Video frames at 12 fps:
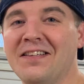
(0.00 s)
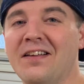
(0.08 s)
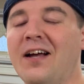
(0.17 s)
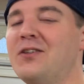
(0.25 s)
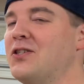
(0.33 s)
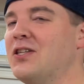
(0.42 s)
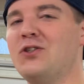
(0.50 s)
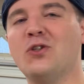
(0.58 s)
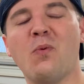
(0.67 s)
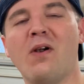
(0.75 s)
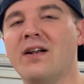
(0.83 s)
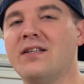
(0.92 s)
I just
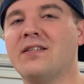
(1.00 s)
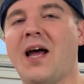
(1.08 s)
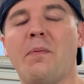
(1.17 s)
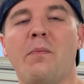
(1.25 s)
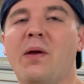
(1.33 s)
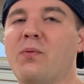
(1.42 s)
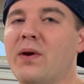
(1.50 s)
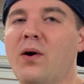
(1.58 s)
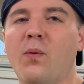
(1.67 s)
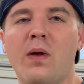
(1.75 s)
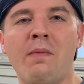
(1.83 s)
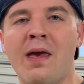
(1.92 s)
wanted to stop and be real.
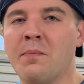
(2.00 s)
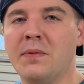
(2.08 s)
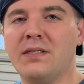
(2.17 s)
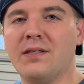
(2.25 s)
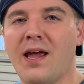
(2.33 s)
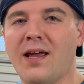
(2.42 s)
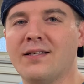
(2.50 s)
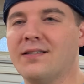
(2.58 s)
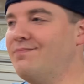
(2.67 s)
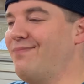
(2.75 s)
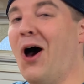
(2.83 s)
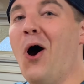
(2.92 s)
We make mistakes,
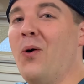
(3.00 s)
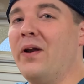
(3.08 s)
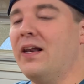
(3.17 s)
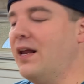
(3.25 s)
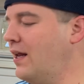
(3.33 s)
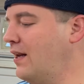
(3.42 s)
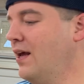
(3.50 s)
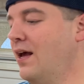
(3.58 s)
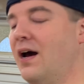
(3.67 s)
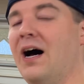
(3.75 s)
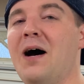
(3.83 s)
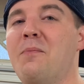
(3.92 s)
owning it,
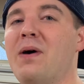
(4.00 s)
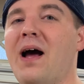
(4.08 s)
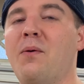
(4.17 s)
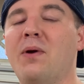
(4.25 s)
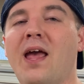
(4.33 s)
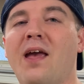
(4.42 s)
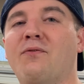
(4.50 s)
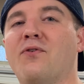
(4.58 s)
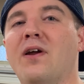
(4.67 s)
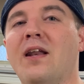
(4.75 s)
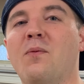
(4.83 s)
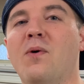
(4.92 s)
but I would hate for
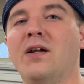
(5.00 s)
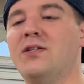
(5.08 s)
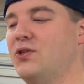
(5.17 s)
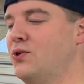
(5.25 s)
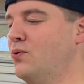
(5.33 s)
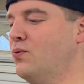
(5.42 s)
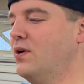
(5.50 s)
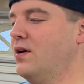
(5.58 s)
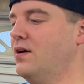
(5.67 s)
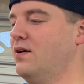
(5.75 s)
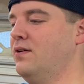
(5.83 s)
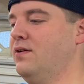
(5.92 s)
anyone to
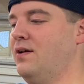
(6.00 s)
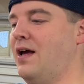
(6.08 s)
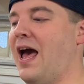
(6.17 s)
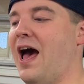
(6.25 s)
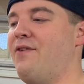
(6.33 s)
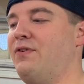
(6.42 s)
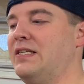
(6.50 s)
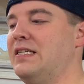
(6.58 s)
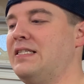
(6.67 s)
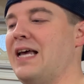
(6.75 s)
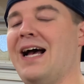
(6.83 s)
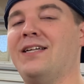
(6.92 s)
have a
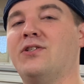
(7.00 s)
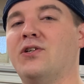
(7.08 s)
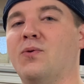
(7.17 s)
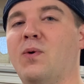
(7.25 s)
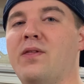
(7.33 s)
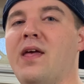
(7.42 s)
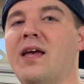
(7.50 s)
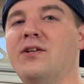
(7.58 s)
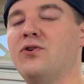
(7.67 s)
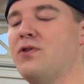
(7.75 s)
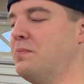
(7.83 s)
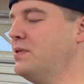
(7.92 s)
disaster where they
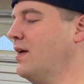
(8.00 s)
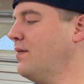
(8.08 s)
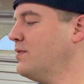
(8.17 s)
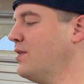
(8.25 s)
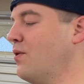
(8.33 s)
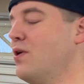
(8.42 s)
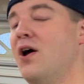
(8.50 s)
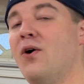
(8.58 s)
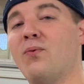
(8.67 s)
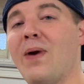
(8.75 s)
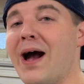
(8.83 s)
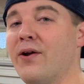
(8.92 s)
injured themselves. So
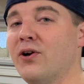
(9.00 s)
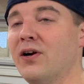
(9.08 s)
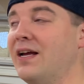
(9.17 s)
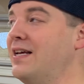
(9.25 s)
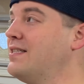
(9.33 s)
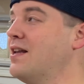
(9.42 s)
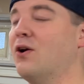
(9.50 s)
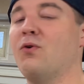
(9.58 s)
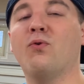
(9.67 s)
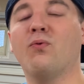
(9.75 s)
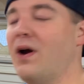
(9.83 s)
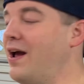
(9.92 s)
router is an
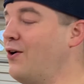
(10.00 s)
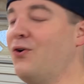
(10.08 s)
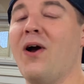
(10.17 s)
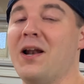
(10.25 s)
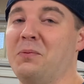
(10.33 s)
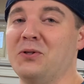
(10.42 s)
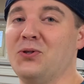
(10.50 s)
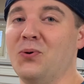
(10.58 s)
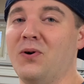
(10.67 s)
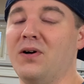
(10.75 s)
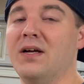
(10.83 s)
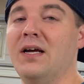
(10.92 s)
incredible
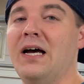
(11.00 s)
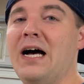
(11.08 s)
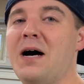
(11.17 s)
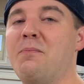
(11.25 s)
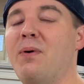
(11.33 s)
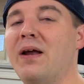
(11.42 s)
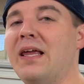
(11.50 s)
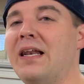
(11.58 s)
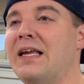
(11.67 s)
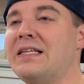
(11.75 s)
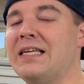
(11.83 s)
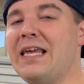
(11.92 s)
tool, but it
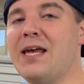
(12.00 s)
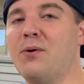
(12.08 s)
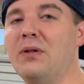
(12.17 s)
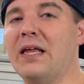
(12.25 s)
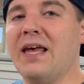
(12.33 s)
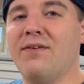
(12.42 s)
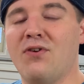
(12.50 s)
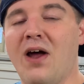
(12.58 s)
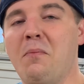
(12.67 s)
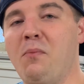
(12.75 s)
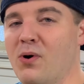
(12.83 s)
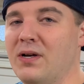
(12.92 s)
is equally, if
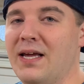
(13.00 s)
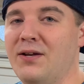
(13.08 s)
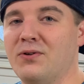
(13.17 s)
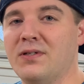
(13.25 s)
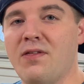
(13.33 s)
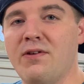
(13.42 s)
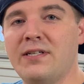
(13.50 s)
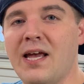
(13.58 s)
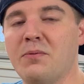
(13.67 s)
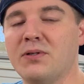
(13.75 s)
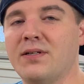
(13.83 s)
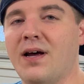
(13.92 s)
not more dangerous than the
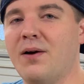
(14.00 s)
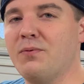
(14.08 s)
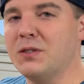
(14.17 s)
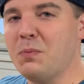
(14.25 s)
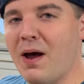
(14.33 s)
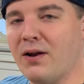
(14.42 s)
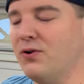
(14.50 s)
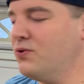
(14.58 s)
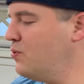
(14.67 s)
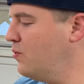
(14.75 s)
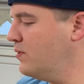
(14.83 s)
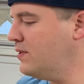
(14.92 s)
table saw. Respect your
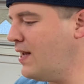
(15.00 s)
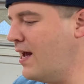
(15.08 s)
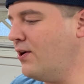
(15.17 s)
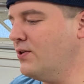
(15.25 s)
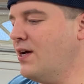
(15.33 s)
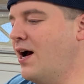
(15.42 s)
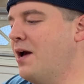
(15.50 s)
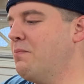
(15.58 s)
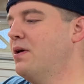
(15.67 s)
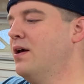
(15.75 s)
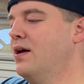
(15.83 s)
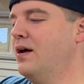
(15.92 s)
tools, take your time,
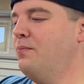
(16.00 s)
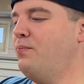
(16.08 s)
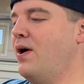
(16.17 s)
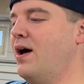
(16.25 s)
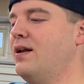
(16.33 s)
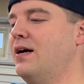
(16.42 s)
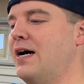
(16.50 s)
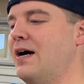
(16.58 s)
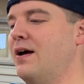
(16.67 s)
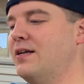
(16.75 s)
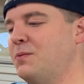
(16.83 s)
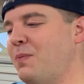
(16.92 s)
but
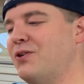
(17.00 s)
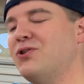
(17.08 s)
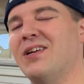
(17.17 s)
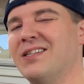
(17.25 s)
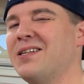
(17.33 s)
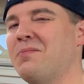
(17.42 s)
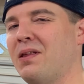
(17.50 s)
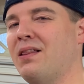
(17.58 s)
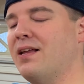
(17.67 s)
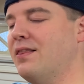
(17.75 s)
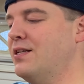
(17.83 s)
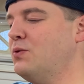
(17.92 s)
especially on something
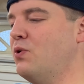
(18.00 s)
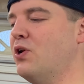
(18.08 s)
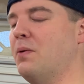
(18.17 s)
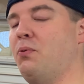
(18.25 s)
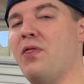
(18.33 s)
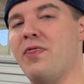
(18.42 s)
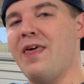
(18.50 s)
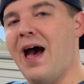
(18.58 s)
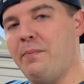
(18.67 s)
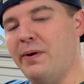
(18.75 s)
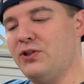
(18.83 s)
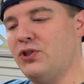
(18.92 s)
like this where you're going to put
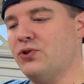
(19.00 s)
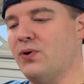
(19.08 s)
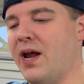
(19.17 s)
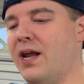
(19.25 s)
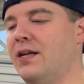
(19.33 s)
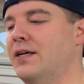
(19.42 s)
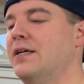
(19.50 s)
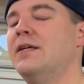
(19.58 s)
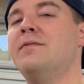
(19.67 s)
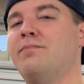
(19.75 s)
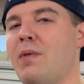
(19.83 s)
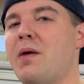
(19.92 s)
that much strain,
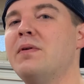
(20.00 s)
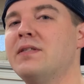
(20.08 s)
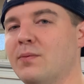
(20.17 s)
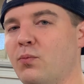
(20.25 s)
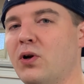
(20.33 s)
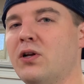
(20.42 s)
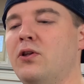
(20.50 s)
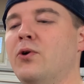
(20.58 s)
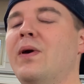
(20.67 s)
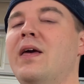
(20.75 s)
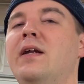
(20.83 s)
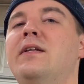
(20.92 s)
maybe some wood glue
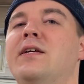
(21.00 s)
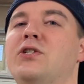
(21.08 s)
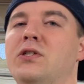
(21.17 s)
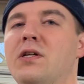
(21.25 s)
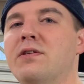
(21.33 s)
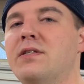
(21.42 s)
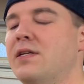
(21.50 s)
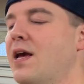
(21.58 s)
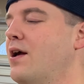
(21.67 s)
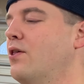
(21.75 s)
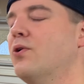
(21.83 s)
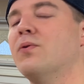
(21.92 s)
in addition to the CA
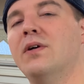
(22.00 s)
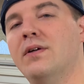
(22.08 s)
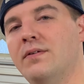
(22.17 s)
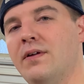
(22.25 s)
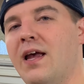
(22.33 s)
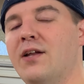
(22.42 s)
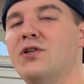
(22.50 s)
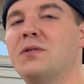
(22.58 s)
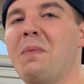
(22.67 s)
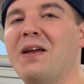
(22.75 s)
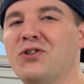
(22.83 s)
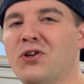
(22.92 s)
glue, and just
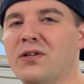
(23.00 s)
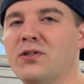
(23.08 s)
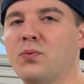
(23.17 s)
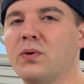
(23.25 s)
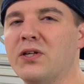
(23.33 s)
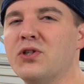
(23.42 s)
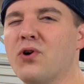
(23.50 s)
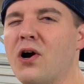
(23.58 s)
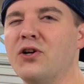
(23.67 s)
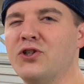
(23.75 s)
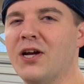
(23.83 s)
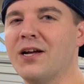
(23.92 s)
make sure it's a really
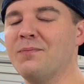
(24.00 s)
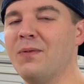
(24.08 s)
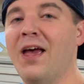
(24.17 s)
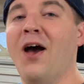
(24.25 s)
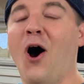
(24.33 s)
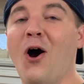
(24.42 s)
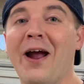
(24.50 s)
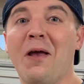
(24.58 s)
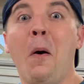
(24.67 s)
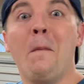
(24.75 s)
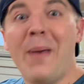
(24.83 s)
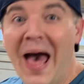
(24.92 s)
strong jig. All right,
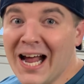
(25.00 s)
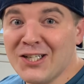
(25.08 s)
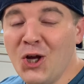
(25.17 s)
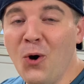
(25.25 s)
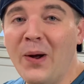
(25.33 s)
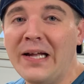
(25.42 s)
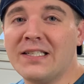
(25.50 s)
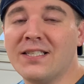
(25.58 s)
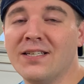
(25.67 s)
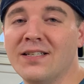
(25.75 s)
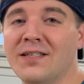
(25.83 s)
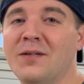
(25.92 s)
back to it,
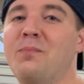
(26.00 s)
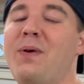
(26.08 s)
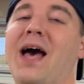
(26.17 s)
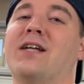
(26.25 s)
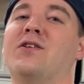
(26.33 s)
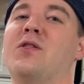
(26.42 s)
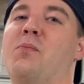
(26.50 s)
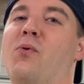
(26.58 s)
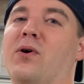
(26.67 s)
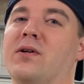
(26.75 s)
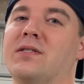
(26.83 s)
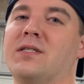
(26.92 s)
back to the
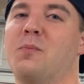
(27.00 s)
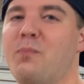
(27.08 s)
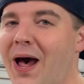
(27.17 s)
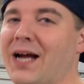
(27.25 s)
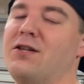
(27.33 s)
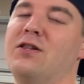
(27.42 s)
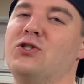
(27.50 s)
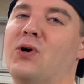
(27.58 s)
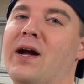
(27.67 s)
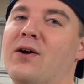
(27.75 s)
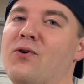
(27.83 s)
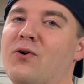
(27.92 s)
boards, back to the
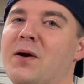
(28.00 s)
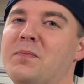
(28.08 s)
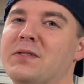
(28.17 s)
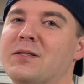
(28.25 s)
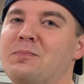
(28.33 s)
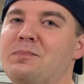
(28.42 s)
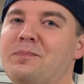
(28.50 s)
triangle grips.